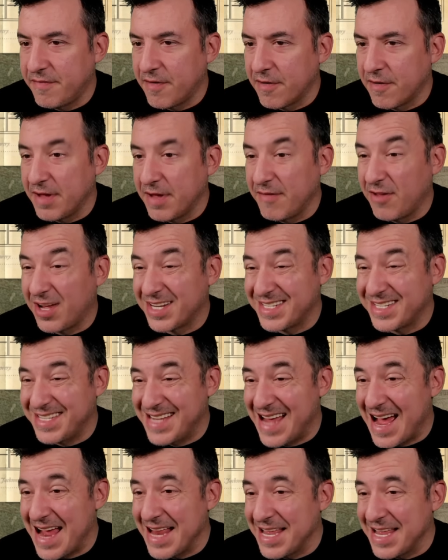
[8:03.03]
They've lost
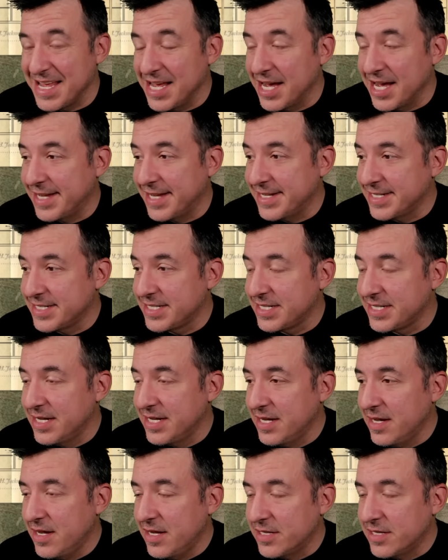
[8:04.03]
9 guns.
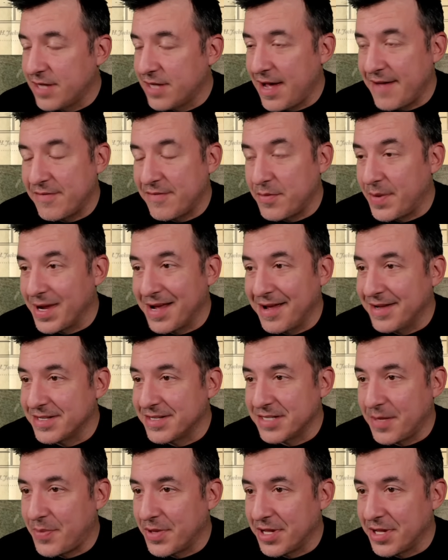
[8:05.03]
So having my guns
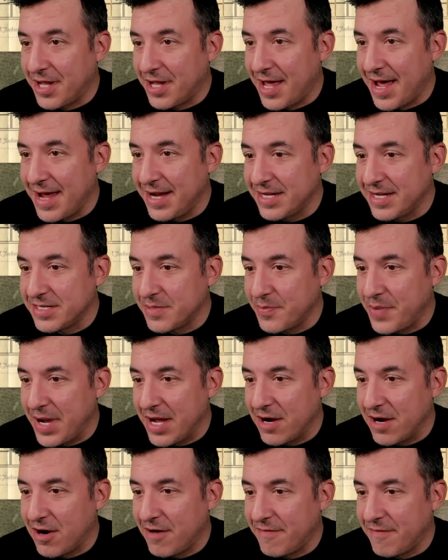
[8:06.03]
up on the line isn't
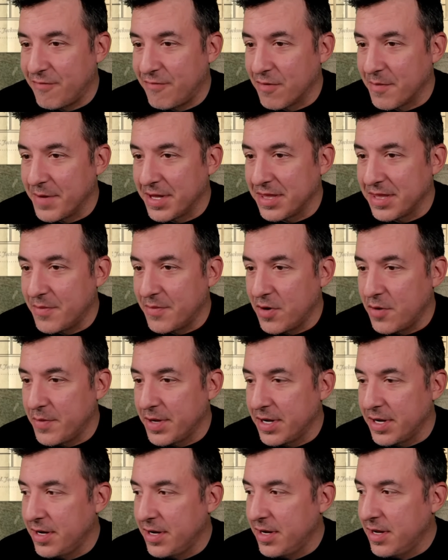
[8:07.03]
paying off for me at the
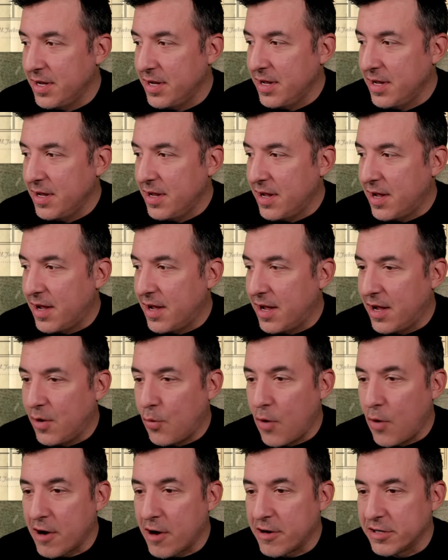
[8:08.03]
moment.
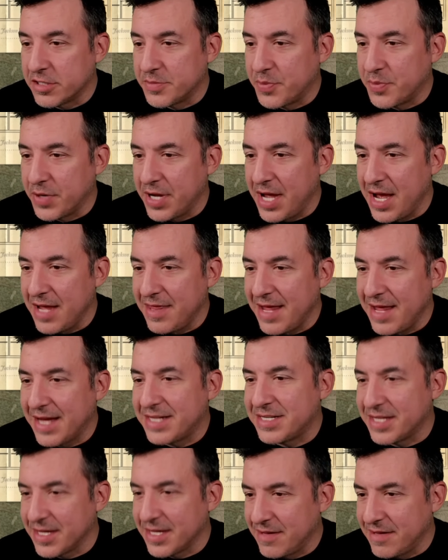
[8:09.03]
Walker's brigade,
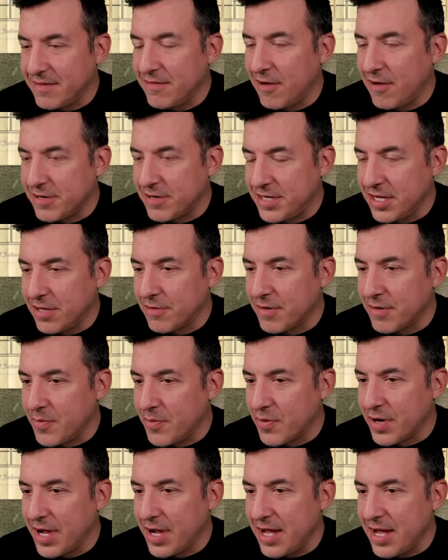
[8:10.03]
that's the artillery
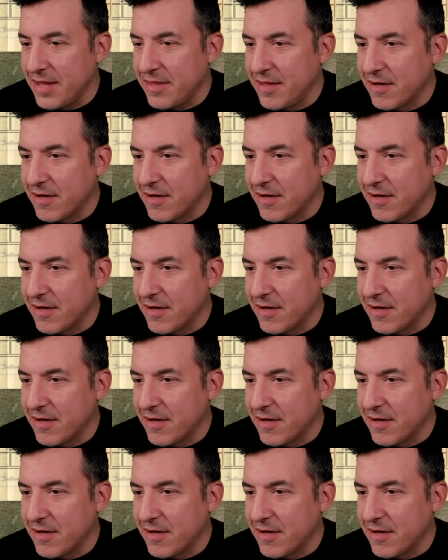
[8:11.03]
brigade.